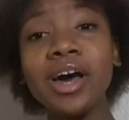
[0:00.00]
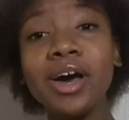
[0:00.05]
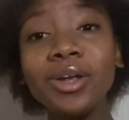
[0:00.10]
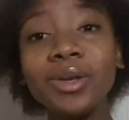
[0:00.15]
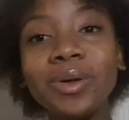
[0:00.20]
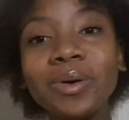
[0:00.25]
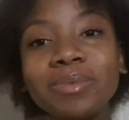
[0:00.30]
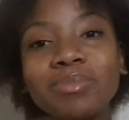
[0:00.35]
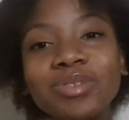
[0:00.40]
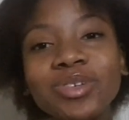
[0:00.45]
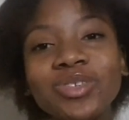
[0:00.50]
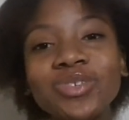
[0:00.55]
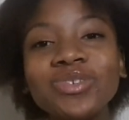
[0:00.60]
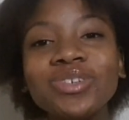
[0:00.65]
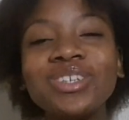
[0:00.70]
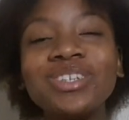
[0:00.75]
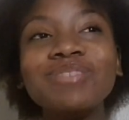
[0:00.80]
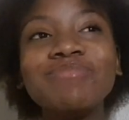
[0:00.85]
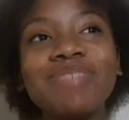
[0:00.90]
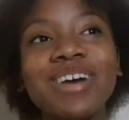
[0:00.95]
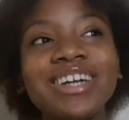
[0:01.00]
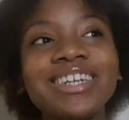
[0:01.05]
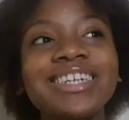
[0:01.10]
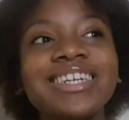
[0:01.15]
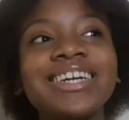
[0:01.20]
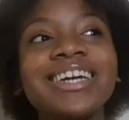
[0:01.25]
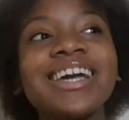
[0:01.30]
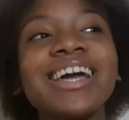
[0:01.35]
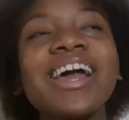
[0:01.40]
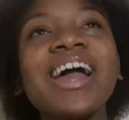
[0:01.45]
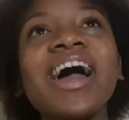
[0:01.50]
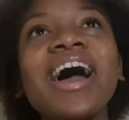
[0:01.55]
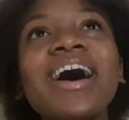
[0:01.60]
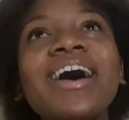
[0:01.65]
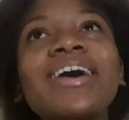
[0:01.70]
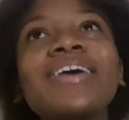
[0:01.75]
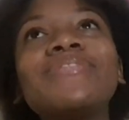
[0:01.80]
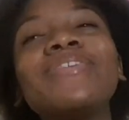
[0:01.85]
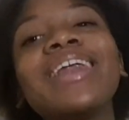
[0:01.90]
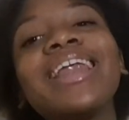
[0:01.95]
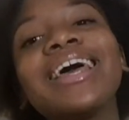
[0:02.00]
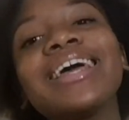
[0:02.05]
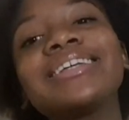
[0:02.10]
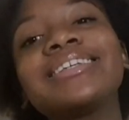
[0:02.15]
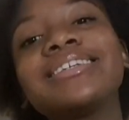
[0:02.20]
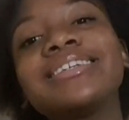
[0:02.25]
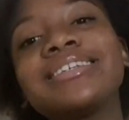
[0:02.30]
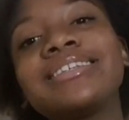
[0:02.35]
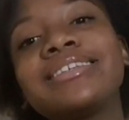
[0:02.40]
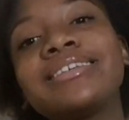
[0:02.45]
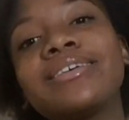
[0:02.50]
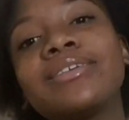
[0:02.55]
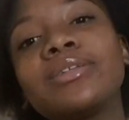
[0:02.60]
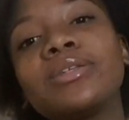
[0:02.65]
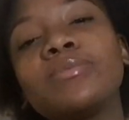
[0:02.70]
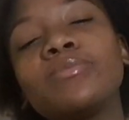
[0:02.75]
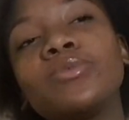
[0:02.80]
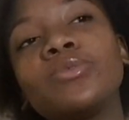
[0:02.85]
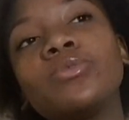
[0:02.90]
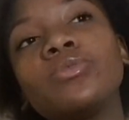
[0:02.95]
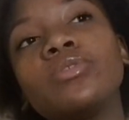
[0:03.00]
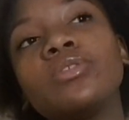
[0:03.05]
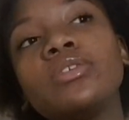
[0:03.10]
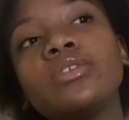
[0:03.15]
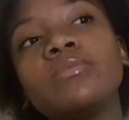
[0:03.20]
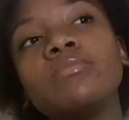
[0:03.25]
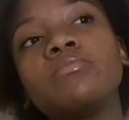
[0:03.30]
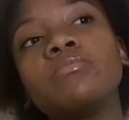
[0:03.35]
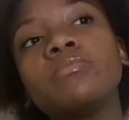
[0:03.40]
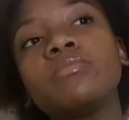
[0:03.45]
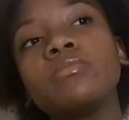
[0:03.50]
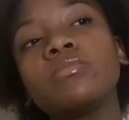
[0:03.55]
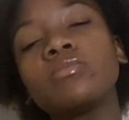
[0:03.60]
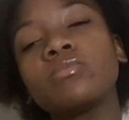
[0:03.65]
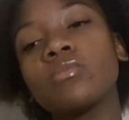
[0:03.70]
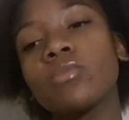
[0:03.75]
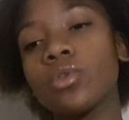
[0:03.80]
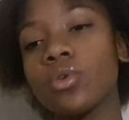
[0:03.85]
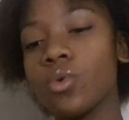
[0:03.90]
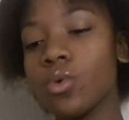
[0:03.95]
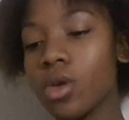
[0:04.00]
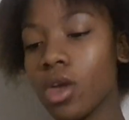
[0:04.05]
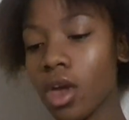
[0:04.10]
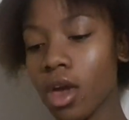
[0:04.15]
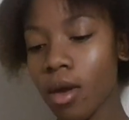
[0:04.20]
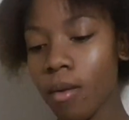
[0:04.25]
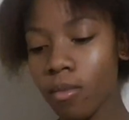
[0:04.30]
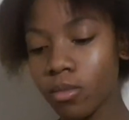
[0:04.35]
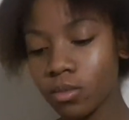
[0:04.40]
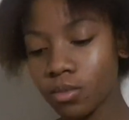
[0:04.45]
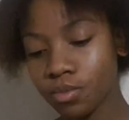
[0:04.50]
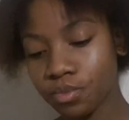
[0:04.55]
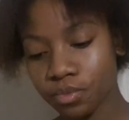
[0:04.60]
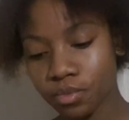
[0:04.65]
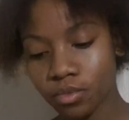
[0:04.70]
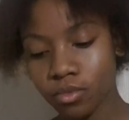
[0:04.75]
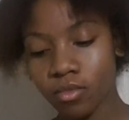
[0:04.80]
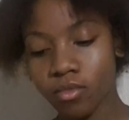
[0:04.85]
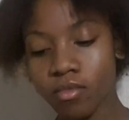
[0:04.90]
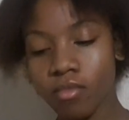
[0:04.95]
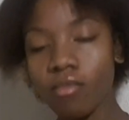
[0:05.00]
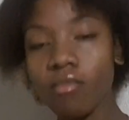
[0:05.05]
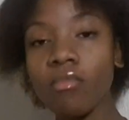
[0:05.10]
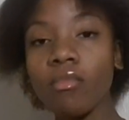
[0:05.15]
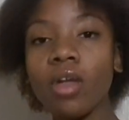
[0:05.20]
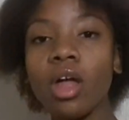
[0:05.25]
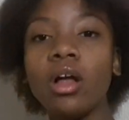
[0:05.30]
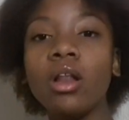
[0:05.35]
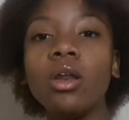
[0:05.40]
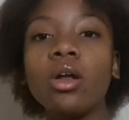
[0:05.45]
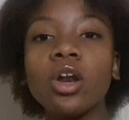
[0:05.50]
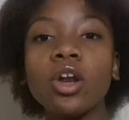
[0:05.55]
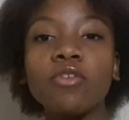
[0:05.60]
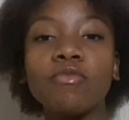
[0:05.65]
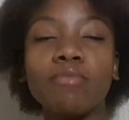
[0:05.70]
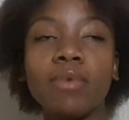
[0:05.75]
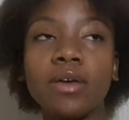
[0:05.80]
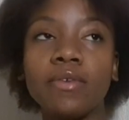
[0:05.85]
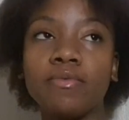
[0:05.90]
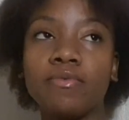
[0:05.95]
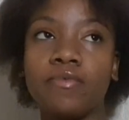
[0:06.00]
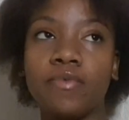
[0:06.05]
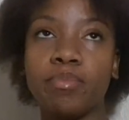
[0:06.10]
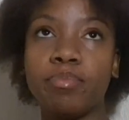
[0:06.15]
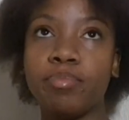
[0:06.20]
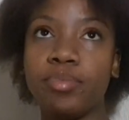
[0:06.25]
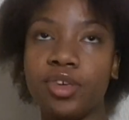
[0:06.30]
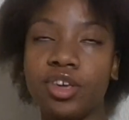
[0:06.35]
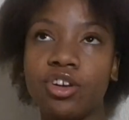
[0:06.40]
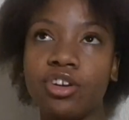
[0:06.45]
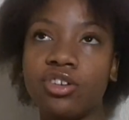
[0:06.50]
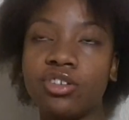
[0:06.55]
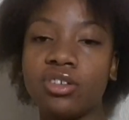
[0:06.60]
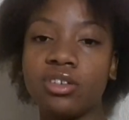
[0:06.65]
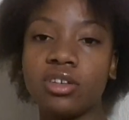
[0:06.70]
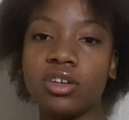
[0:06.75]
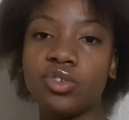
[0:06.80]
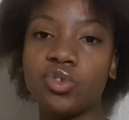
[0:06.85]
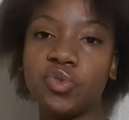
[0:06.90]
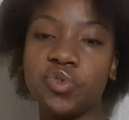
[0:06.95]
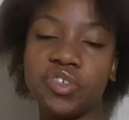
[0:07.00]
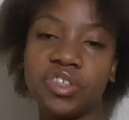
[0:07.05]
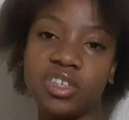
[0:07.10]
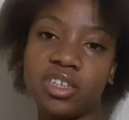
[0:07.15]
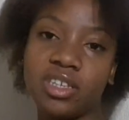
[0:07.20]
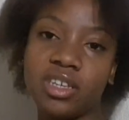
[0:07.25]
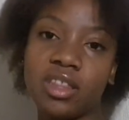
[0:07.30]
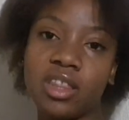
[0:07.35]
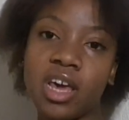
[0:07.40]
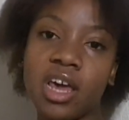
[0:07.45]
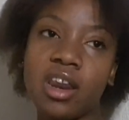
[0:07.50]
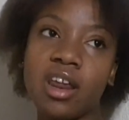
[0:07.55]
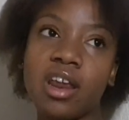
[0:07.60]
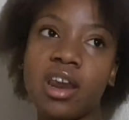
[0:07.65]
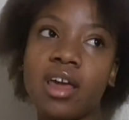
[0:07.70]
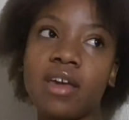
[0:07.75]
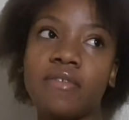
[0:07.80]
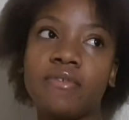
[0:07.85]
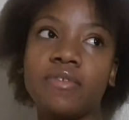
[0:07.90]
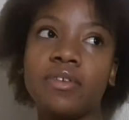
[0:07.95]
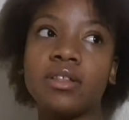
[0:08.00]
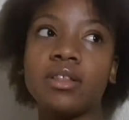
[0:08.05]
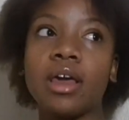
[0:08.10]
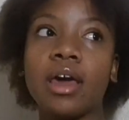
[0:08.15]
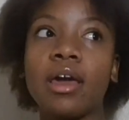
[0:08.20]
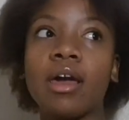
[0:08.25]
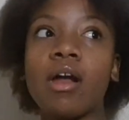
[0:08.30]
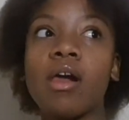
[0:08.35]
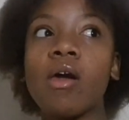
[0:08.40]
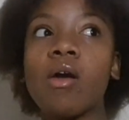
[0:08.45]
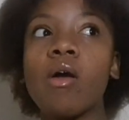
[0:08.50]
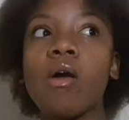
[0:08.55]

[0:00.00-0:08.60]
Don't be too demanding. I feel like just tell them, team okay, a lot of my peers are doing this and that, and I feel like